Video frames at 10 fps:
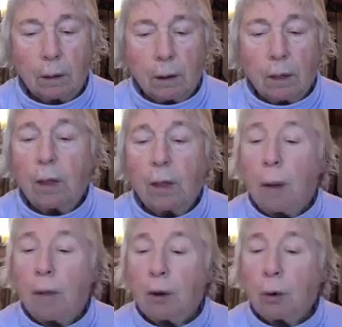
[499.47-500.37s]
The
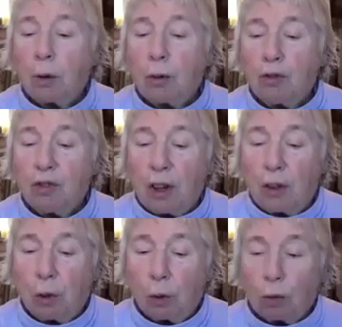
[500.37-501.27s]
mother
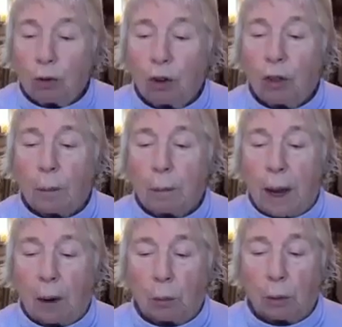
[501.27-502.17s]
gentles the
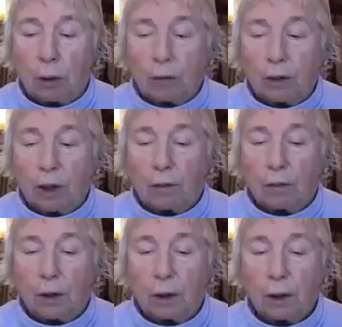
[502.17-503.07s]
power of love
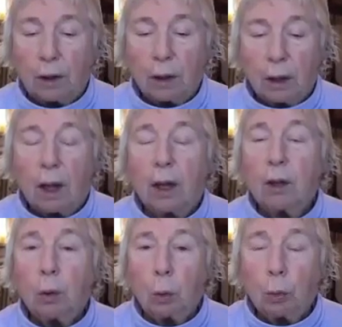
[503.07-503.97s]
and
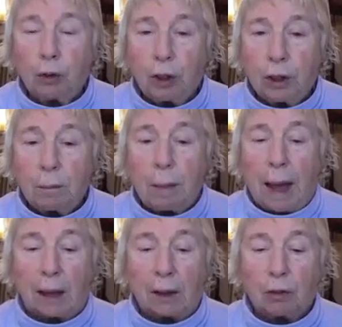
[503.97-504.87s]
holds it in
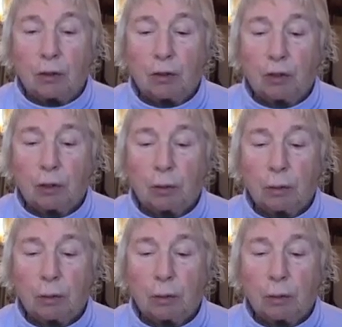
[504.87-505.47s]
balance.